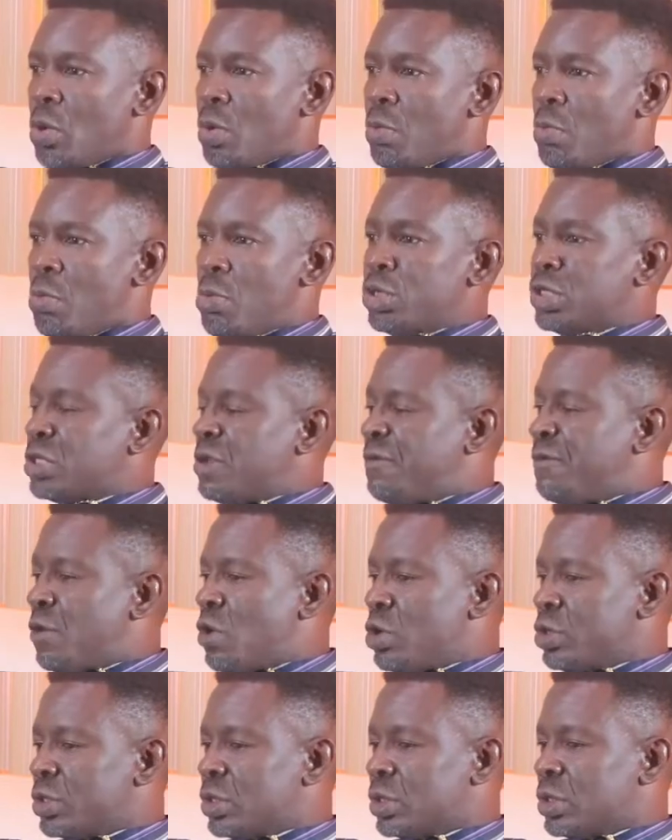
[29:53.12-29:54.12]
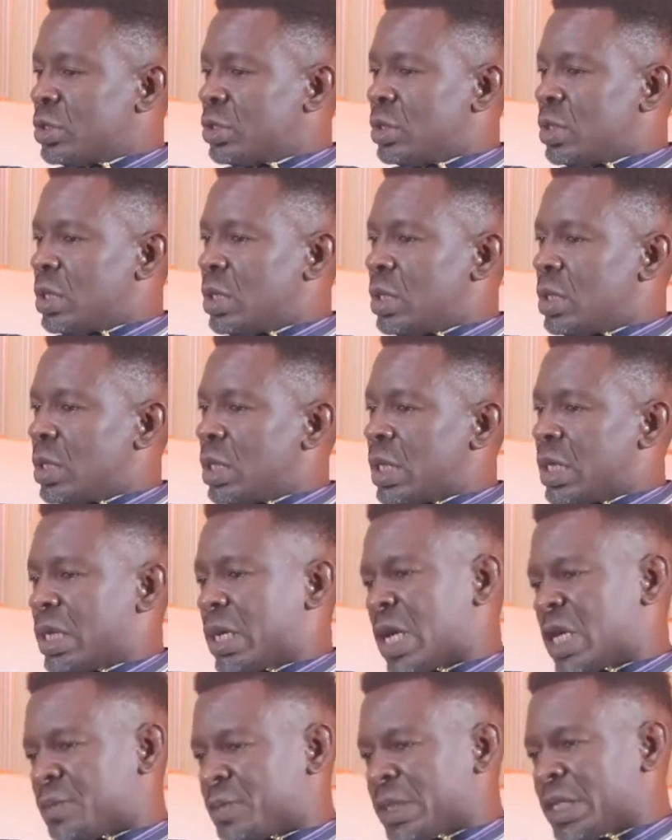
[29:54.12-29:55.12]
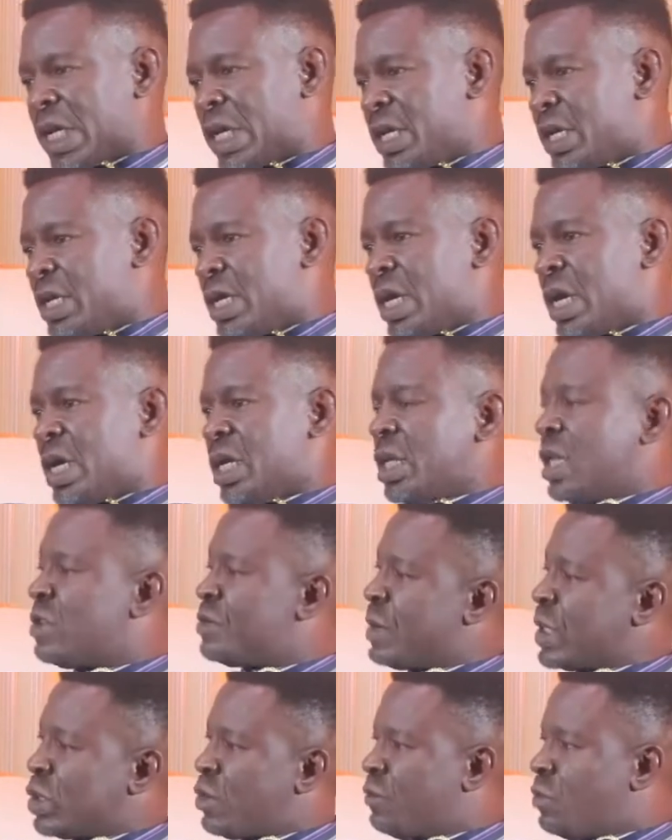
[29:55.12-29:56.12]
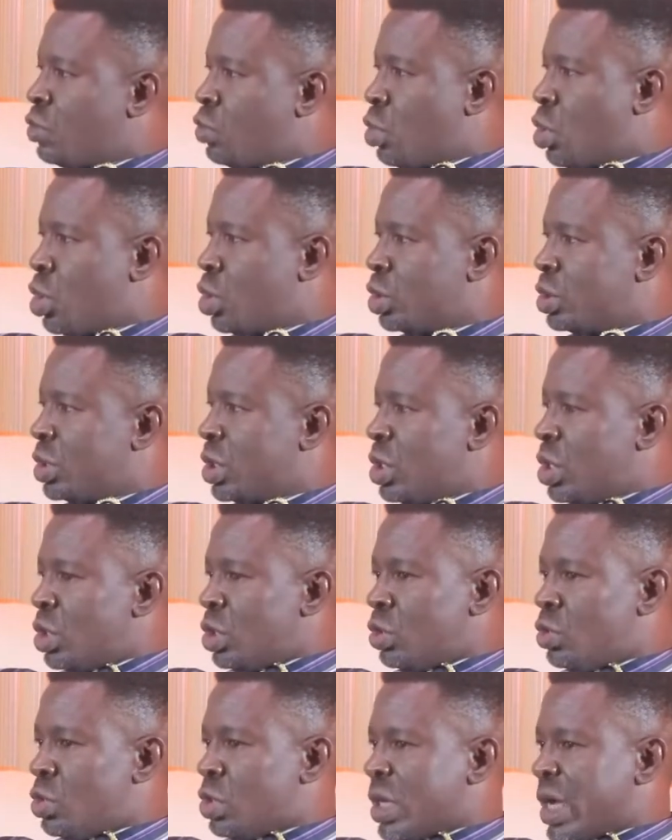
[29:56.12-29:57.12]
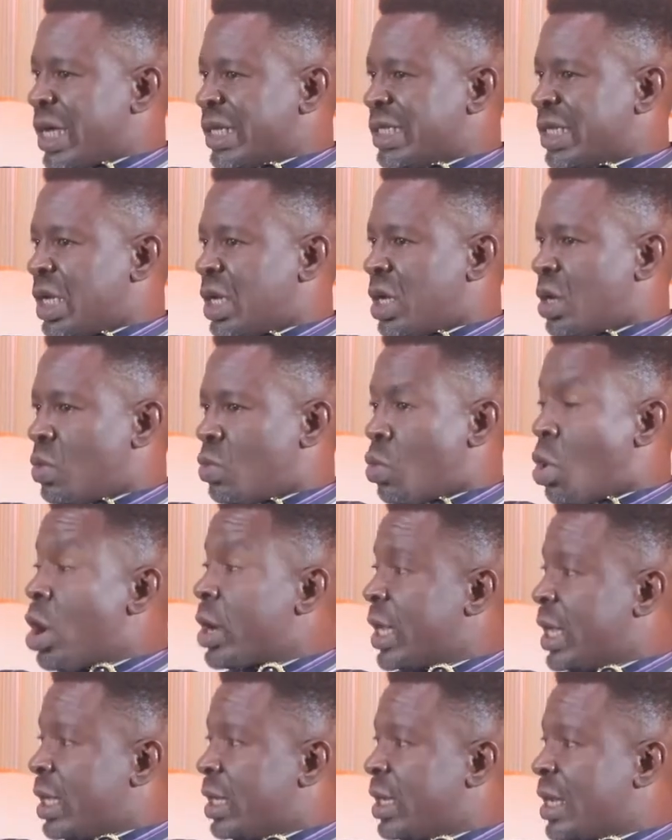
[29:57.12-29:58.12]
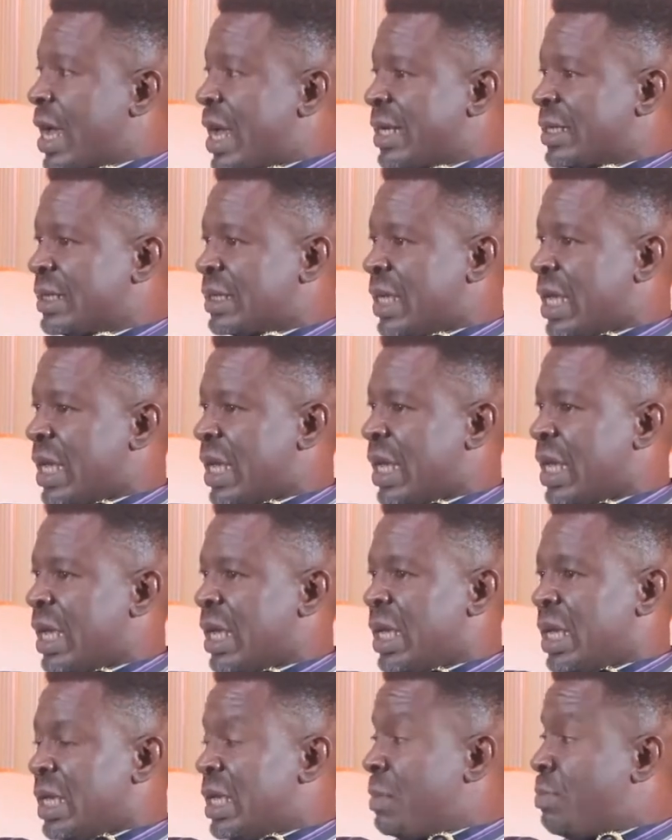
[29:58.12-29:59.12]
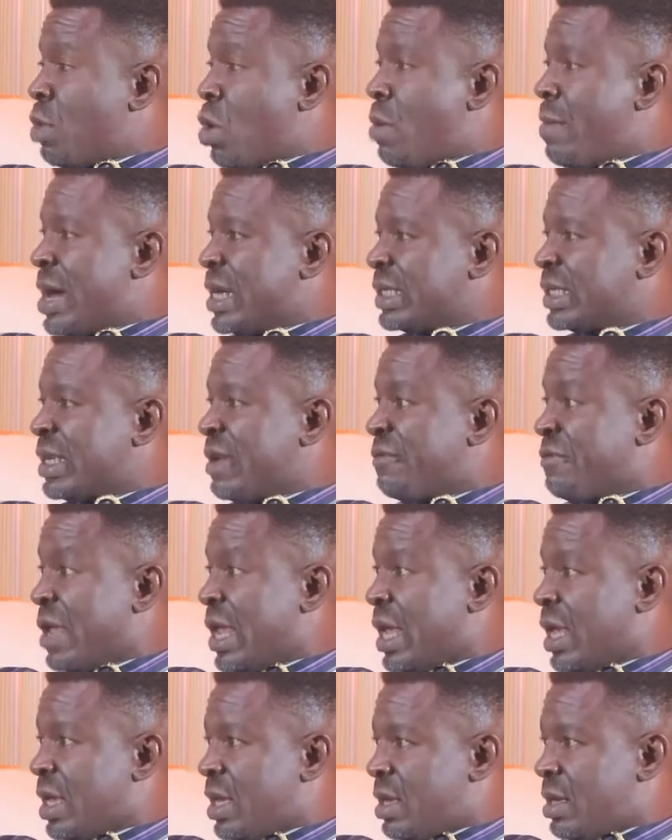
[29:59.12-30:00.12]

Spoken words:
most of us, especially here in this part of the world, look at working as the poor man's affair.